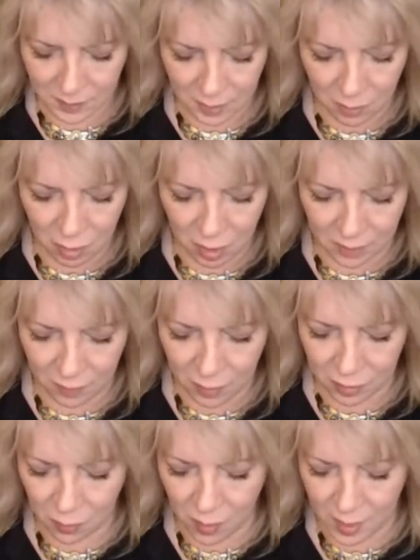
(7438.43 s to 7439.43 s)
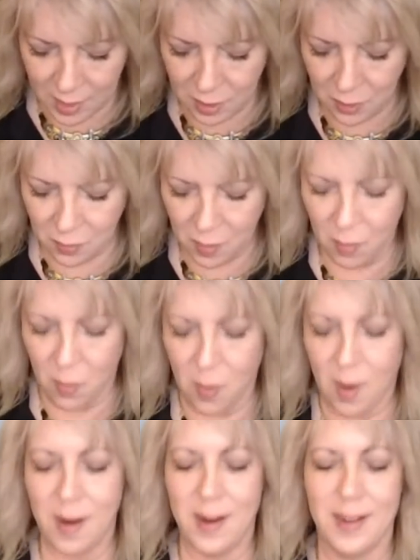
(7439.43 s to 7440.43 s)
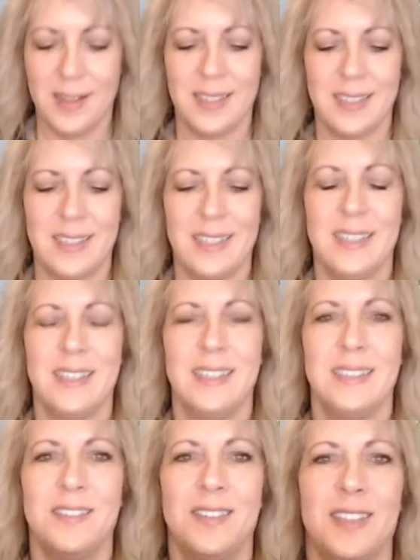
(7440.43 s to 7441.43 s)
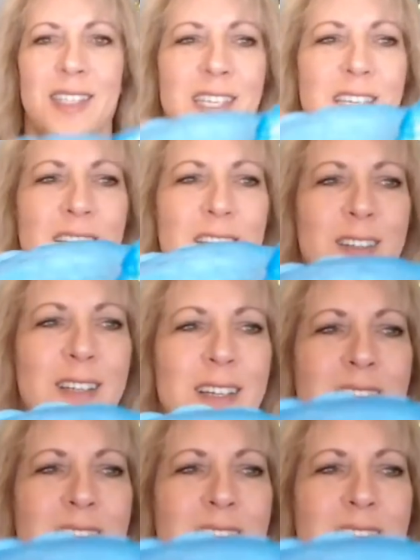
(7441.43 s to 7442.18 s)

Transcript: So we're looking for 22 or more. They're really cute.